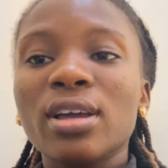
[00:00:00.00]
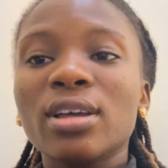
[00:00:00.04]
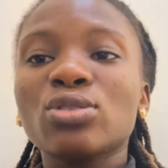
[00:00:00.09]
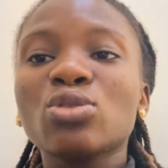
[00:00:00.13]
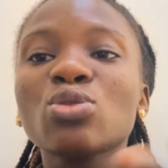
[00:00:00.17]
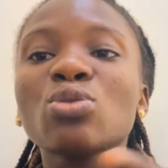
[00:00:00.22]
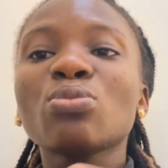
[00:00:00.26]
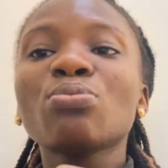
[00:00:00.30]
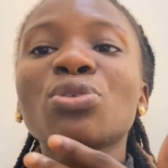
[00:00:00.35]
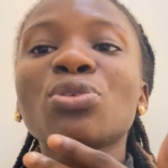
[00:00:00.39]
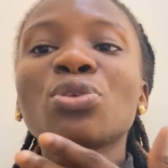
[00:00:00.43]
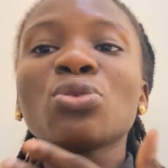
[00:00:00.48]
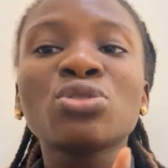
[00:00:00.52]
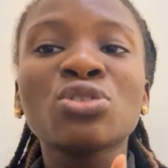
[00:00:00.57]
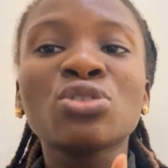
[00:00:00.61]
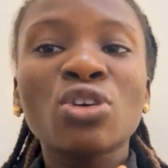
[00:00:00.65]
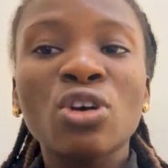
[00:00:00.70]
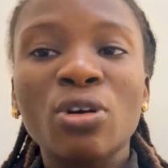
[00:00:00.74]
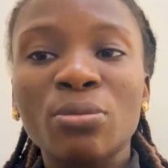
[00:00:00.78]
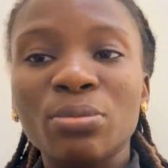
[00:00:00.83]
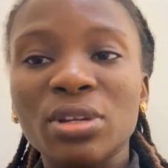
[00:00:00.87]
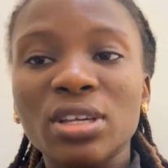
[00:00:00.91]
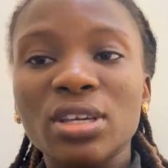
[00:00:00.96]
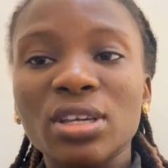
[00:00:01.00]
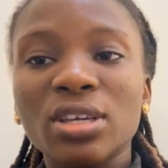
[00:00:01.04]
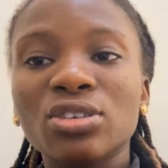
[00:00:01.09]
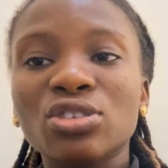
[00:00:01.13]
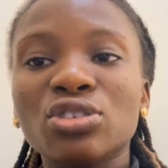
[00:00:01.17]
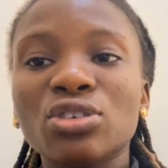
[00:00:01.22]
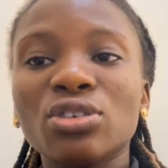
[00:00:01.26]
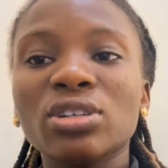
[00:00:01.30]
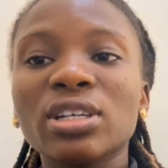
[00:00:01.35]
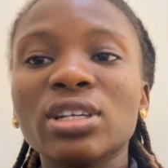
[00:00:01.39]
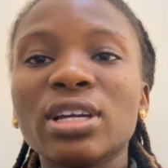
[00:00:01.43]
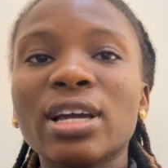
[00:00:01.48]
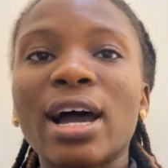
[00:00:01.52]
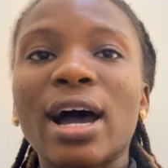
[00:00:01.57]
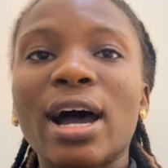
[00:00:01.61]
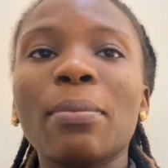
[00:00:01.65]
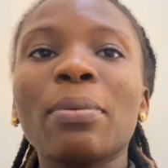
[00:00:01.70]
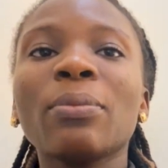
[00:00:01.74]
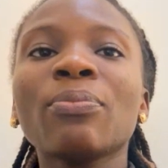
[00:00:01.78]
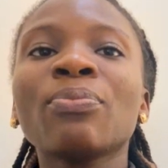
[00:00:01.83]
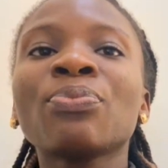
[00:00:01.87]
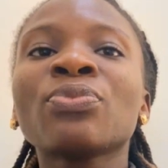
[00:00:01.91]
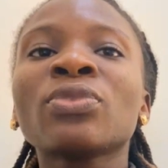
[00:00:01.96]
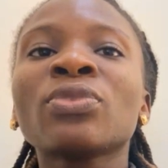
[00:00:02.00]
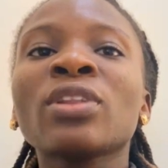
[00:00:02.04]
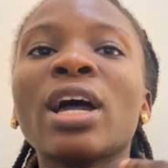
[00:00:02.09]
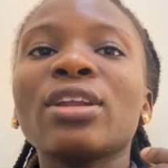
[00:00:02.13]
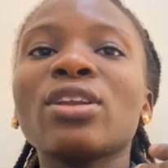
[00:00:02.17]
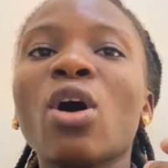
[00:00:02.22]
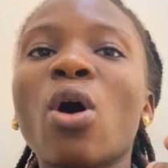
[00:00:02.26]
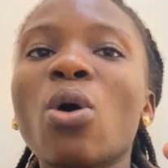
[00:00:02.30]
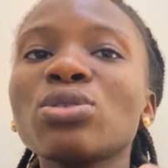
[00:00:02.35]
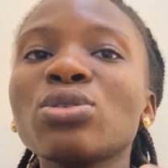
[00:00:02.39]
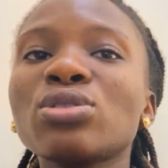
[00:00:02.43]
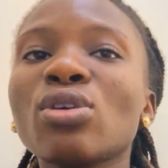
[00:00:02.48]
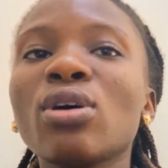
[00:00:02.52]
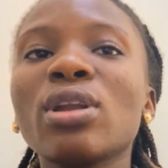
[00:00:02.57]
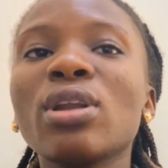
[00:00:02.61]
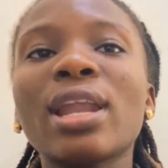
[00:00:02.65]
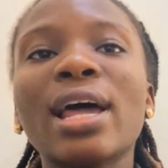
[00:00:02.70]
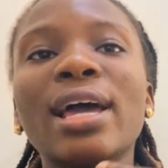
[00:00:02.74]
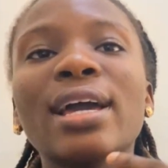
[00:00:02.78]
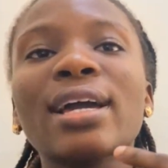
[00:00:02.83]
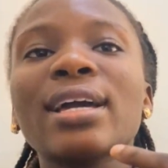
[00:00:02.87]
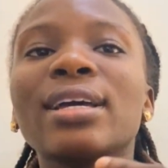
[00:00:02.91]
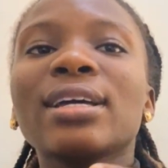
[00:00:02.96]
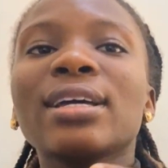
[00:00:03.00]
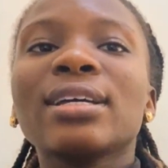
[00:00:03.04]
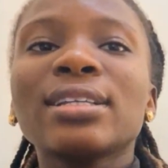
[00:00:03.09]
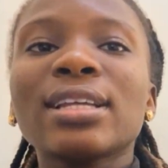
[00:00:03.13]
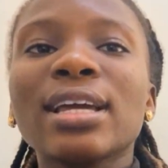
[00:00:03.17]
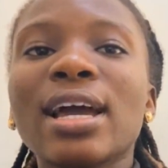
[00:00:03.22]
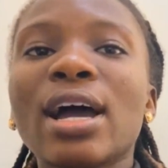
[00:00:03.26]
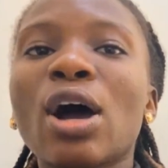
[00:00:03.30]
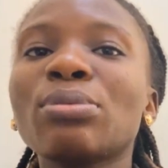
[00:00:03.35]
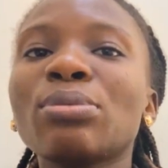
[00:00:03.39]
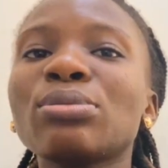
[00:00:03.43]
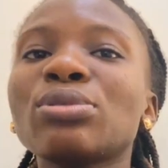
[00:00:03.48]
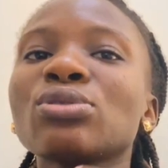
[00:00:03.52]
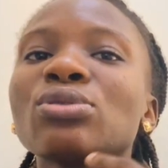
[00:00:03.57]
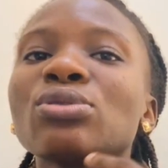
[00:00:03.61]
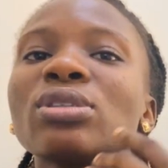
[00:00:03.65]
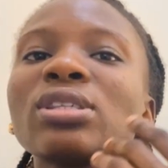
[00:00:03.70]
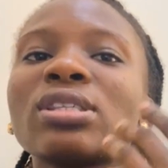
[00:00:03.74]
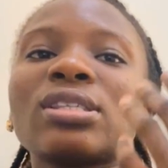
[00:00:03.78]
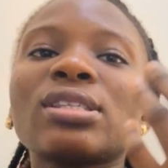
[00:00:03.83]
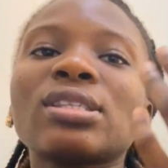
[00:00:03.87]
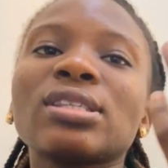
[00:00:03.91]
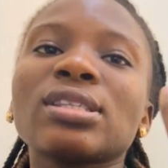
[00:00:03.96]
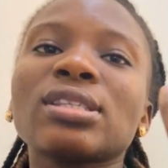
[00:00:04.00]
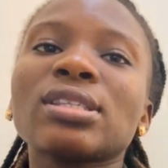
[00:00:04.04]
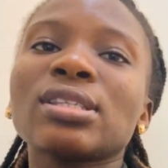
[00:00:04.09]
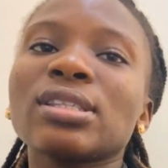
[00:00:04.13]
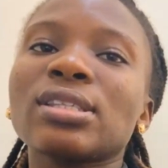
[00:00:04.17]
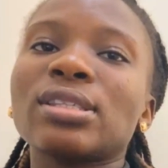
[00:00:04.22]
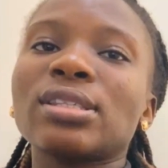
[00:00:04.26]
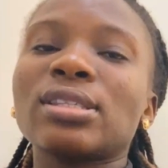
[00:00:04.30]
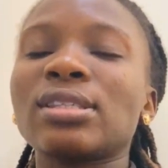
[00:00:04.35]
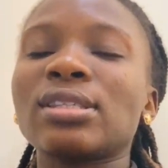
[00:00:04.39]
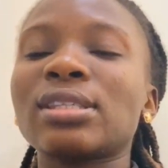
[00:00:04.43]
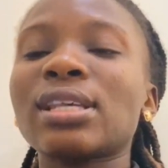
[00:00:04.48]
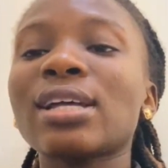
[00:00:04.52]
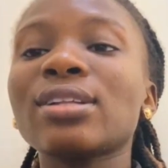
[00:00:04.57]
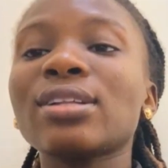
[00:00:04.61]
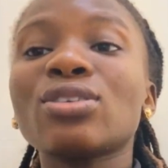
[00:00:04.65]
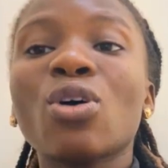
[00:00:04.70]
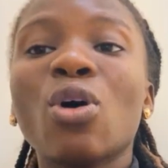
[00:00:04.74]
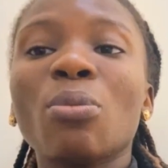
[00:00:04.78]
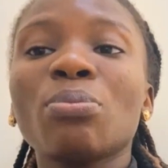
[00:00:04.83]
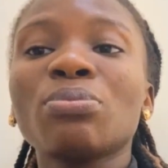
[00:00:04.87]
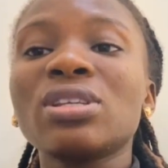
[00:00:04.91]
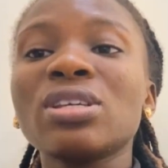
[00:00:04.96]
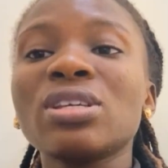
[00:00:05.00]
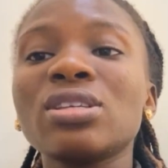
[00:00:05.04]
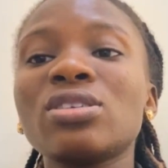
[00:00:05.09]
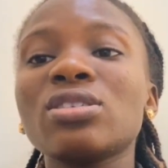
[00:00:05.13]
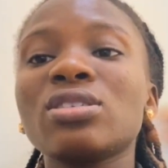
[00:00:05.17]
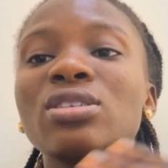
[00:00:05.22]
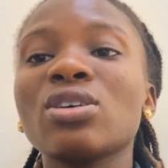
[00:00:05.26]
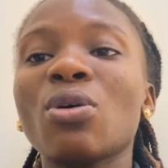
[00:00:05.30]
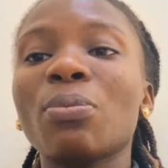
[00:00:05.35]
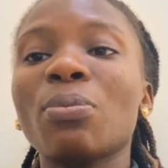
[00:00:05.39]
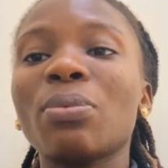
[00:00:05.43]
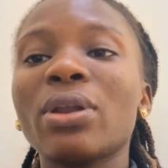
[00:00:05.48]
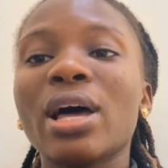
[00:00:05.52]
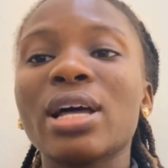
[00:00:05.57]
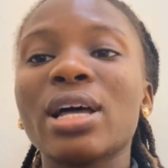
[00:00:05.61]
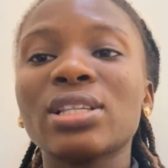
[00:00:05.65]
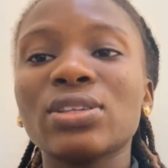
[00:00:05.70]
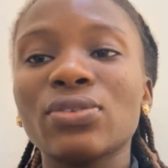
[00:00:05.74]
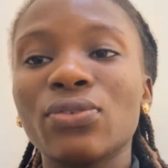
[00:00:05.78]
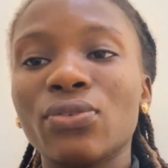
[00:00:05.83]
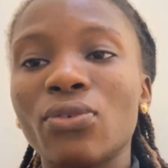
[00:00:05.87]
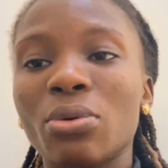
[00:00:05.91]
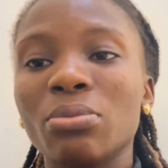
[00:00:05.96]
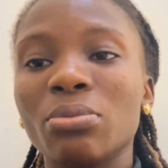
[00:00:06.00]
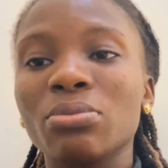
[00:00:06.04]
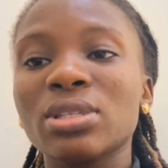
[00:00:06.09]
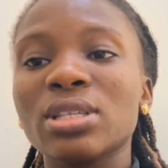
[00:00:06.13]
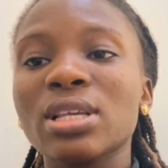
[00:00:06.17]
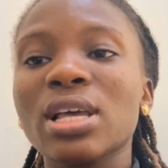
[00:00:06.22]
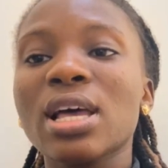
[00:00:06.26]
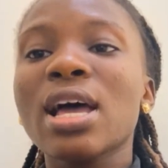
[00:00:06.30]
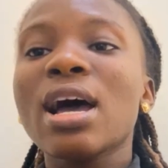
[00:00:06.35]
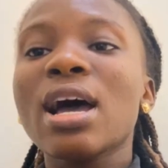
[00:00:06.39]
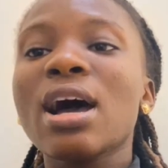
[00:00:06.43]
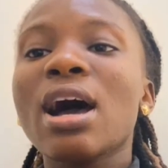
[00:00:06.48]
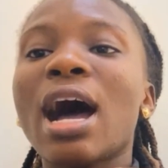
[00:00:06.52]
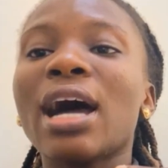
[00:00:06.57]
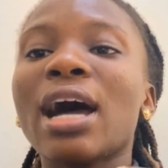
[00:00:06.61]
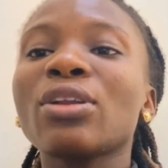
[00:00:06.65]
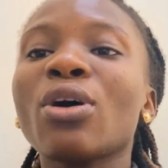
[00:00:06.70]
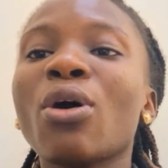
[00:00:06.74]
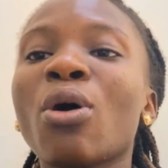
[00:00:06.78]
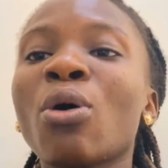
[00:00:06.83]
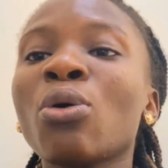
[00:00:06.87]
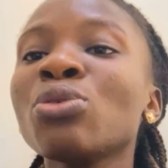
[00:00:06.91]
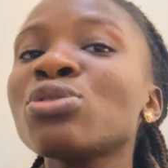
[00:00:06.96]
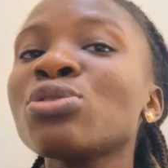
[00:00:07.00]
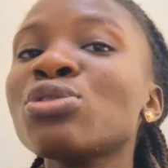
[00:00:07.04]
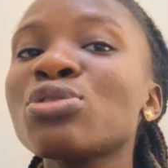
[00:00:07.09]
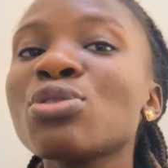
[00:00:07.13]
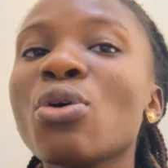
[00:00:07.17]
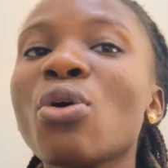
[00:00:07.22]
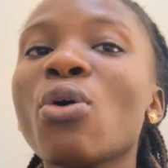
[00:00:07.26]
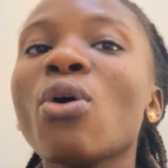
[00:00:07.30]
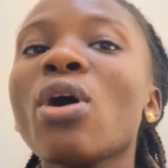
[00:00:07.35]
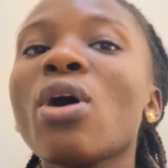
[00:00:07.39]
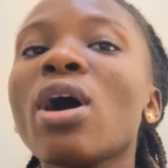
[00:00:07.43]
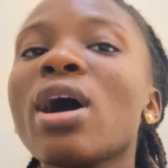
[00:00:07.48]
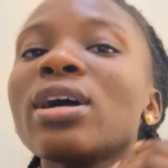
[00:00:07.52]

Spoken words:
to build communication gap, and also like they help to set up digital platforms and also